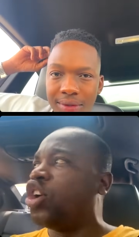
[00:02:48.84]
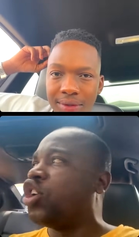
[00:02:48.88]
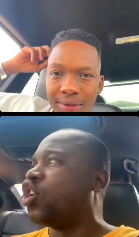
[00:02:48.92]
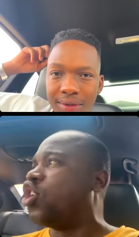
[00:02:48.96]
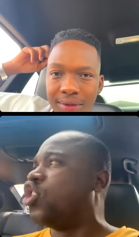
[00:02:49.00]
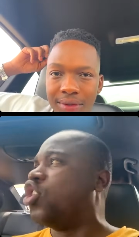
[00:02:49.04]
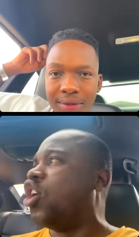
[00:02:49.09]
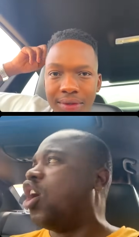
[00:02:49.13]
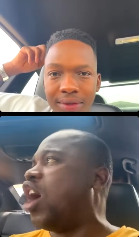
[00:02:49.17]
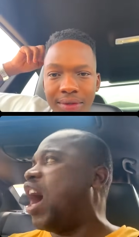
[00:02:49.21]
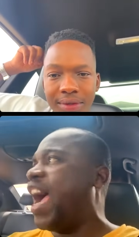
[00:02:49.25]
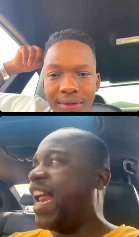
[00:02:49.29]

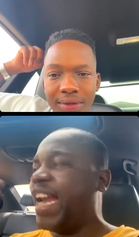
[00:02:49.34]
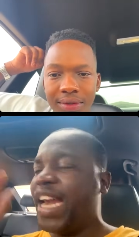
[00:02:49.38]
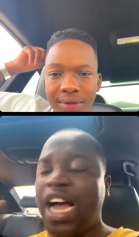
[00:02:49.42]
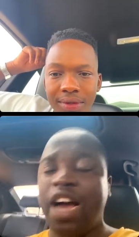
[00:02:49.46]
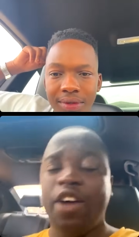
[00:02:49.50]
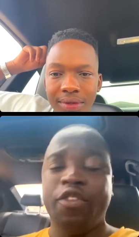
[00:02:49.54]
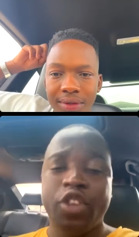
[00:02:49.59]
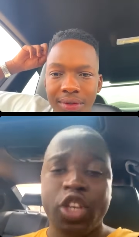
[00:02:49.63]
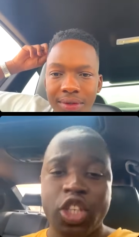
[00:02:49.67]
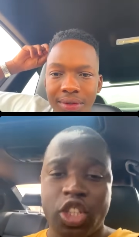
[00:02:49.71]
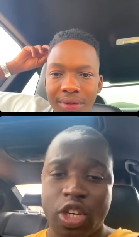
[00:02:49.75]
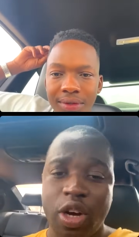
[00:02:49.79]
Speaker 1: know, I
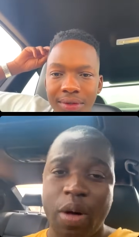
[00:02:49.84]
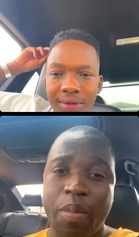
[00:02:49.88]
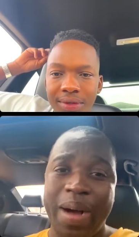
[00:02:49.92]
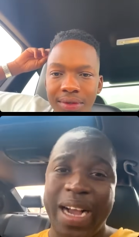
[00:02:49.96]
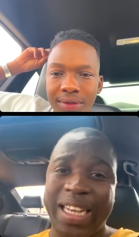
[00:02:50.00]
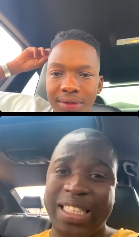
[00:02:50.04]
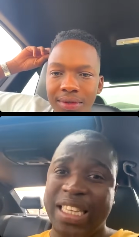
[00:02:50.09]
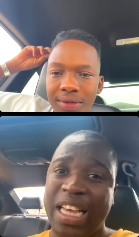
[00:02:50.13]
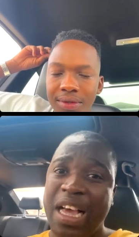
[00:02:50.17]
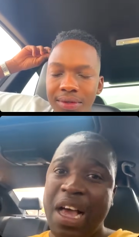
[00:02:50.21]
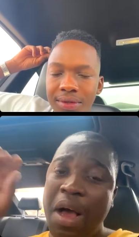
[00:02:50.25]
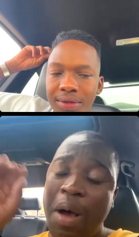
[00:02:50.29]
love you so
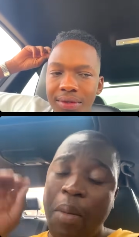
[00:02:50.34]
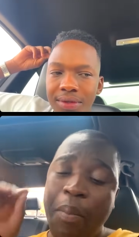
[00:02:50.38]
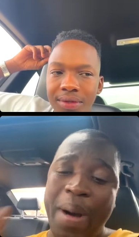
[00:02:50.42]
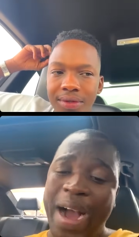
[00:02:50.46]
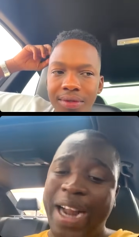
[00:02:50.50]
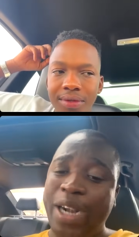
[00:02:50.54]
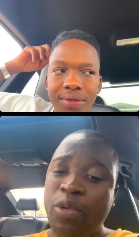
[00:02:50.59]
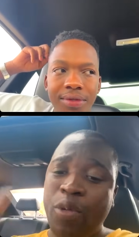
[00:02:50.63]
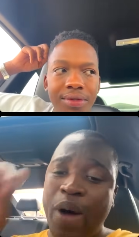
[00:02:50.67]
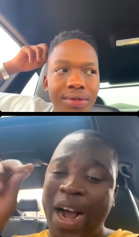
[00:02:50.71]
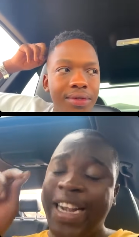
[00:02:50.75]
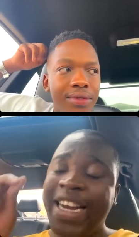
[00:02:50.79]
much.
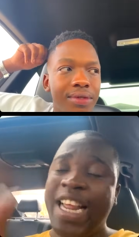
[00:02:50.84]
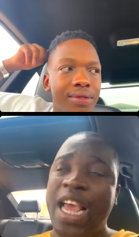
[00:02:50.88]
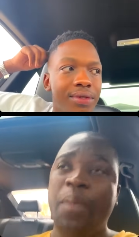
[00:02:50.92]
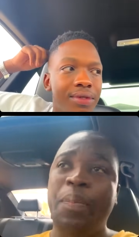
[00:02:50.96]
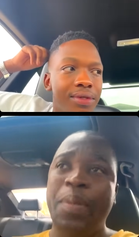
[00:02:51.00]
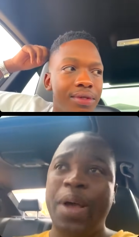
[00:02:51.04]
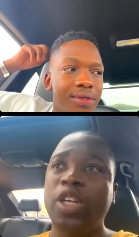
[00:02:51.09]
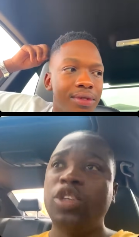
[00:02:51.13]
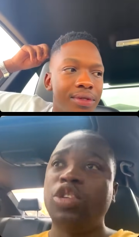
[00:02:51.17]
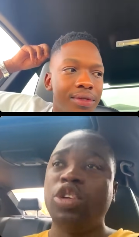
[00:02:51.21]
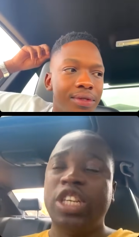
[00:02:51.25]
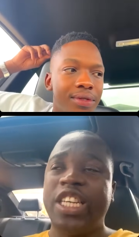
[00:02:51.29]
But what
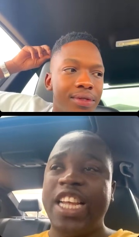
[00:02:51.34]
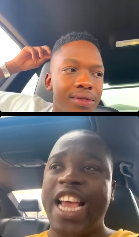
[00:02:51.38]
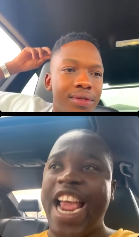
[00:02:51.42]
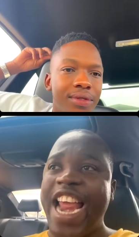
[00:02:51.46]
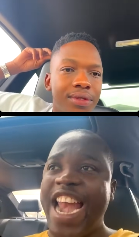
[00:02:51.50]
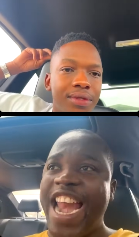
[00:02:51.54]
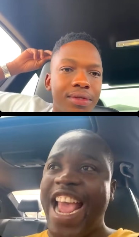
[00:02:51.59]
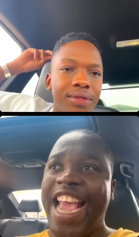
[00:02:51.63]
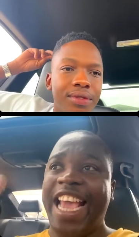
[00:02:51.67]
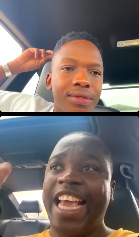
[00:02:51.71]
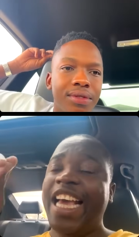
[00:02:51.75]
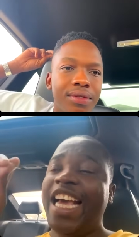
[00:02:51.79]
happened
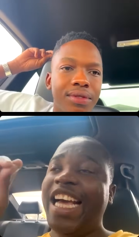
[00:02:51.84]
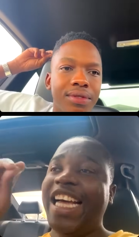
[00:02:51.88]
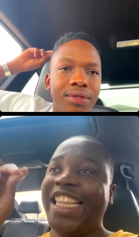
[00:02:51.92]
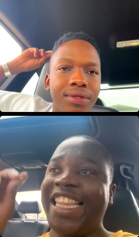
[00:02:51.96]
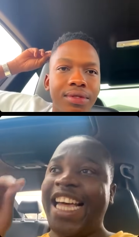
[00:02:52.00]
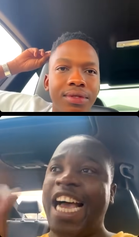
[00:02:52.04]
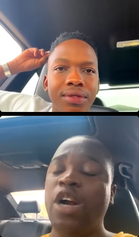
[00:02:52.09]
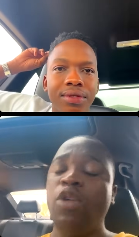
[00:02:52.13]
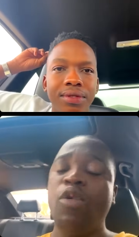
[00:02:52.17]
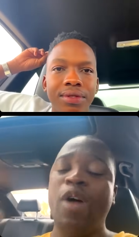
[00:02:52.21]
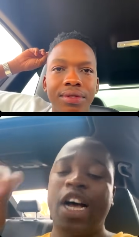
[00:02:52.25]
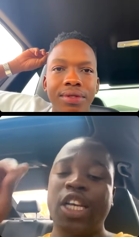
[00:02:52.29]
today,
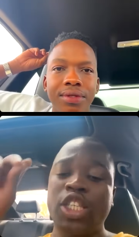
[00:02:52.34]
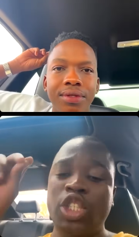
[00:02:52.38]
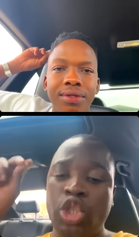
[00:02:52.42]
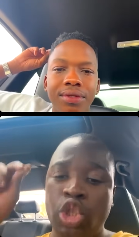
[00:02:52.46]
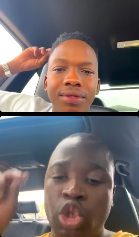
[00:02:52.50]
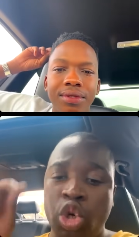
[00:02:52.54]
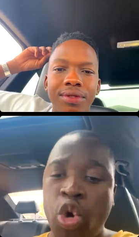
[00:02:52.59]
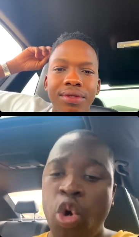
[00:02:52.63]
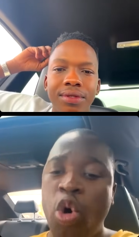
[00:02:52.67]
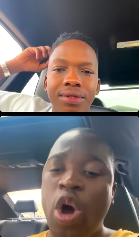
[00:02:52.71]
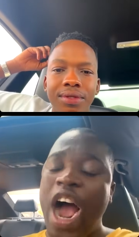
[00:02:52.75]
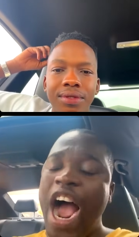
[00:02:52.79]
that was
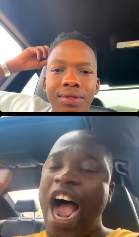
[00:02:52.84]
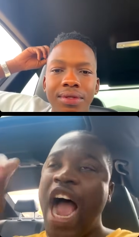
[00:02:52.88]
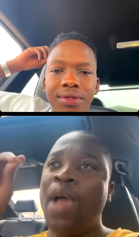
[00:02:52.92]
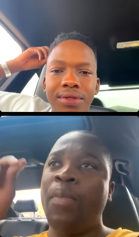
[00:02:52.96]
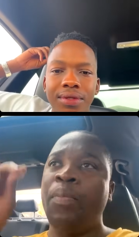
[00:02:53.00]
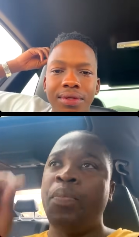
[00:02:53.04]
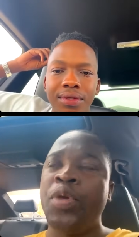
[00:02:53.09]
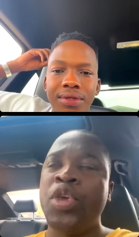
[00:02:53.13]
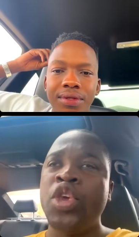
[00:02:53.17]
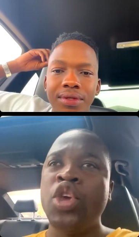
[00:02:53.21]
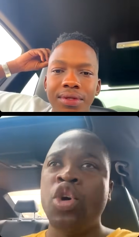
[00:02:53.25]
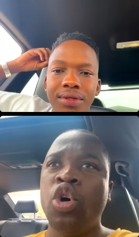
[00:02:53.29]
too
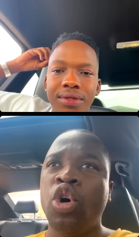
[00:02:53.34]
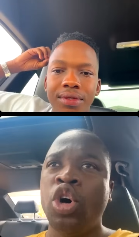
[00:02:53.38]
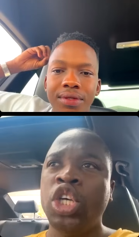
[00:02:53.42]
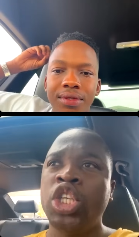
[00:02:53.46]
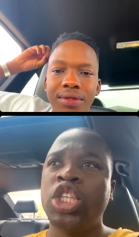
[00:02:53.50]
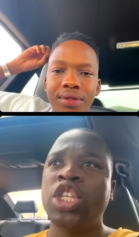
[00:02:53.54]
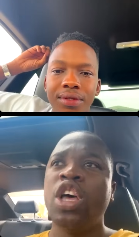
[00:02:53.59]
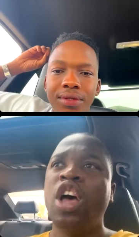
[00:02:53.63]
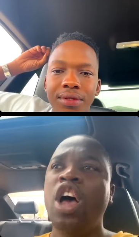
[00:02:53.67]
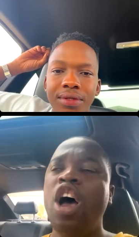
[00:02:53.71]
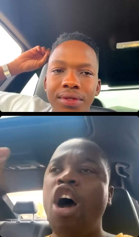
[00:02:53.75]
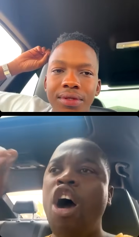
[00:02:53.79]

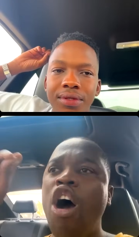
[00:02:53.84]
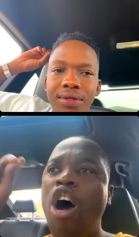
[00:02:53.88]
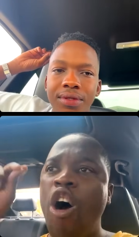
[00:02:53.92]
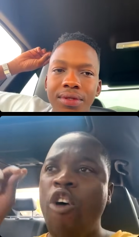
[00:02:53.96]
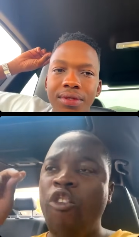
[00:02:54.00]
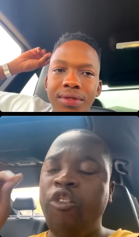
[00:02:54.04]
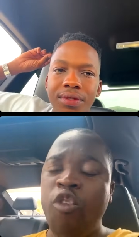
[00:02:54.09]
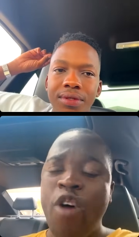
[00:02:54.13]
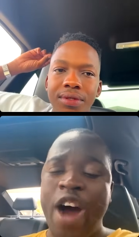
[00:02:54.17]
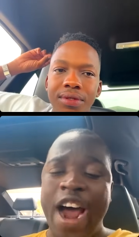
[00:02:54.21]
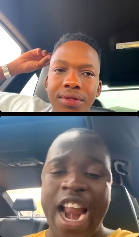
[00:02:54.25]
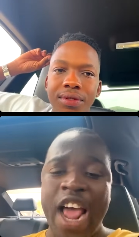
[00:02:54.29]
abuse
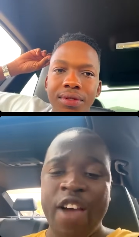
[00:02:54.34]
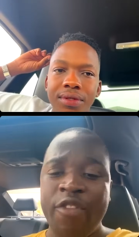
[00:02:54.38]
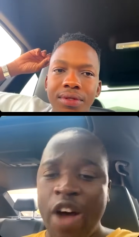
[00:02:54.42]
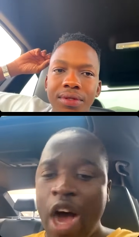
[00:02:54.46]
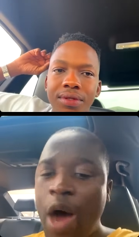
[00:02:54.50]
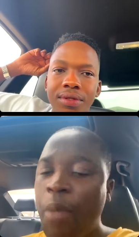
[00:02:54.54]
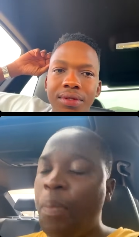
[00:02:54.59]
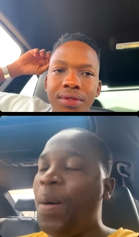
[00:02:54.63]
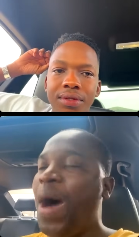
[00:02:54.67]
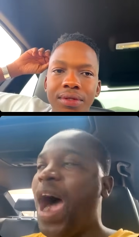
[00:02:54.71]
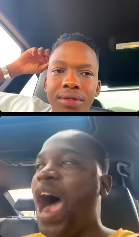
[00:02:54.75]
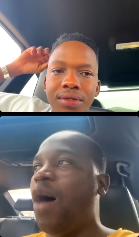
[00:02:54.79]
of
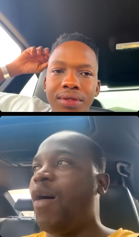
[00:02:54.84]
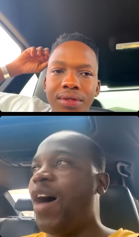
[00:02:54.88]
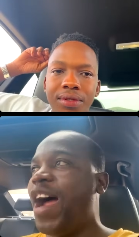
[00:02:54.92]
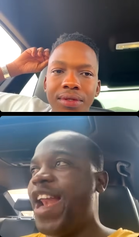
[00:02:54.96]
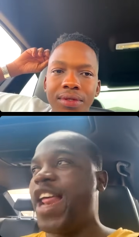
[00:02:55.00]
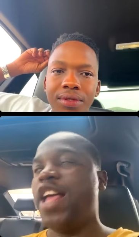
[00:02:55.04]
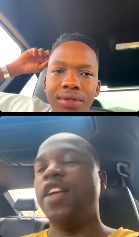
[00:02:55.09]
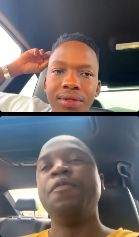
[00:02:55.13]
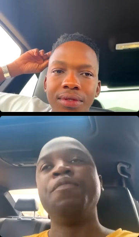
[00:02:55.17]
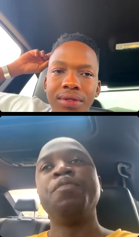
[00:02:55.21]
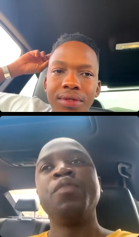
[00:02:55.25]
whatever power.